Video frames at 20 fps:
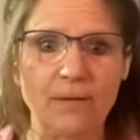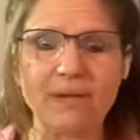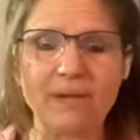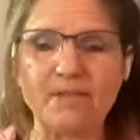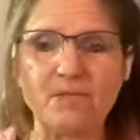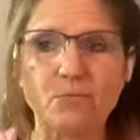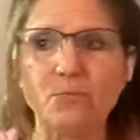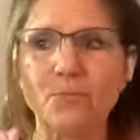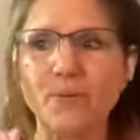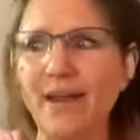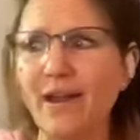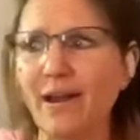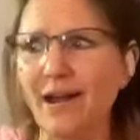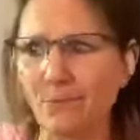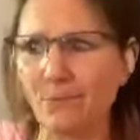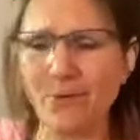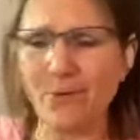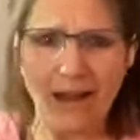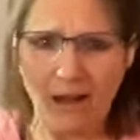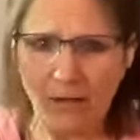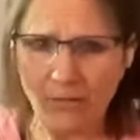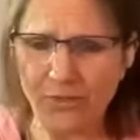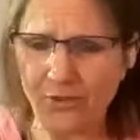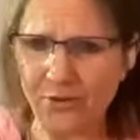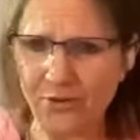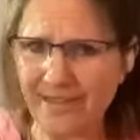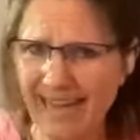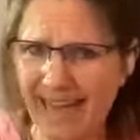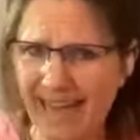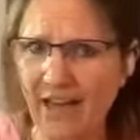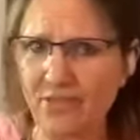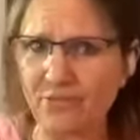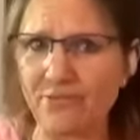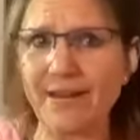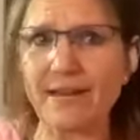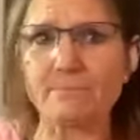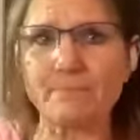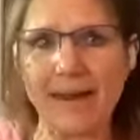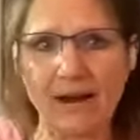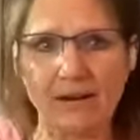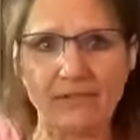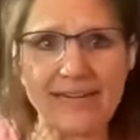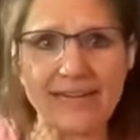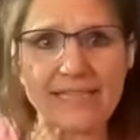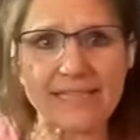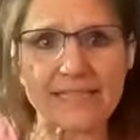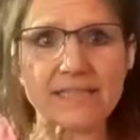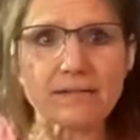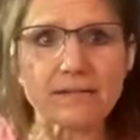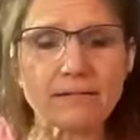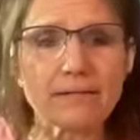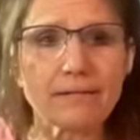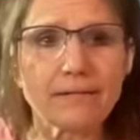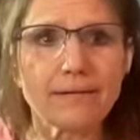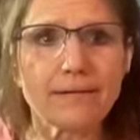I mean, if we were out there gathering berries